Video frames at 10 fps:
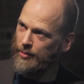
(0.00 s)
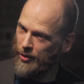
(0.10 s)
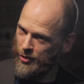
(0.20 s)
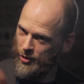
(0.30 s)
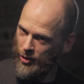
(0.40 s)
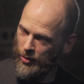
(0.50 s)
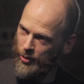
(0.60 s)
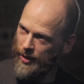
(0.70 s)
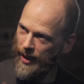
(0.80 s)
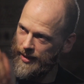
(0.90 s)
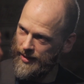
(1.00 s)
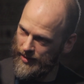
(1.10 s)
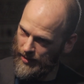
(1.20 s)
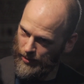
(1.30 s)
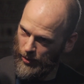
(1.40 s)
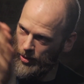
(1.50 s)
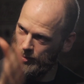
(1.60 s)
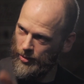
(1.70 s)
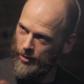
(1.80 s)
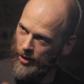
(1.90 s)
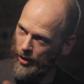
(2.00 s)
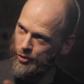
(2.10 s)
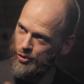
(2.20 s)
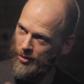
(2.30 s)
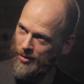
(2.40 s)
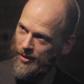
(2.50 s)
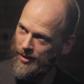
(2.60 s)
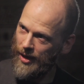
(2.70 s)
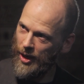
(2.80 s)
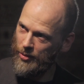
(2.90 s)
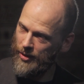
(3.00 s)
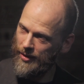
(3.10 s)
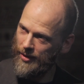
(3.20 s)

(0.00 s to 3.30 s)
but you get monoculture out